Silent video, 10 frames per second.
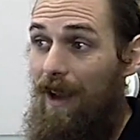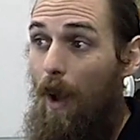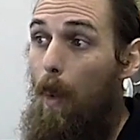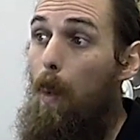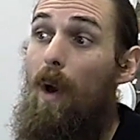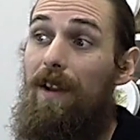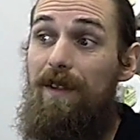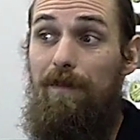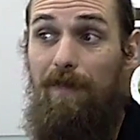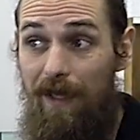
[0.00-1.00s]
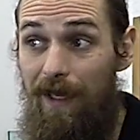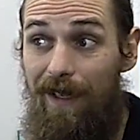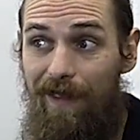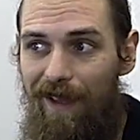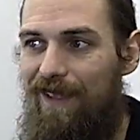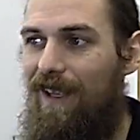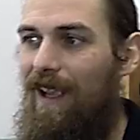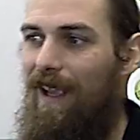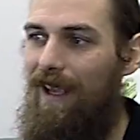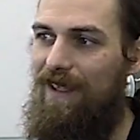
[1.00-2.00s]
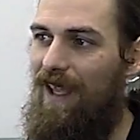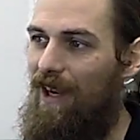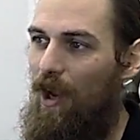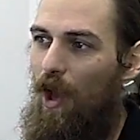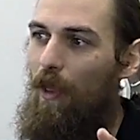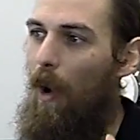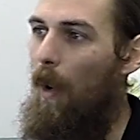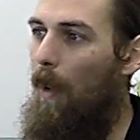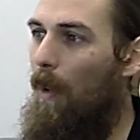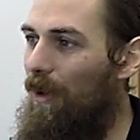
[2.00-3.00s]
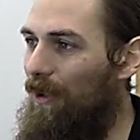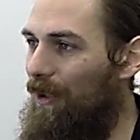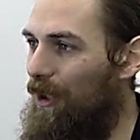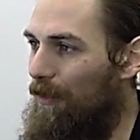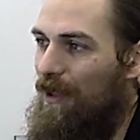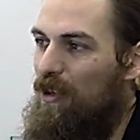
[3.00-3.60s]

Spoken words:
Now, what is missing in this is that the whole herb,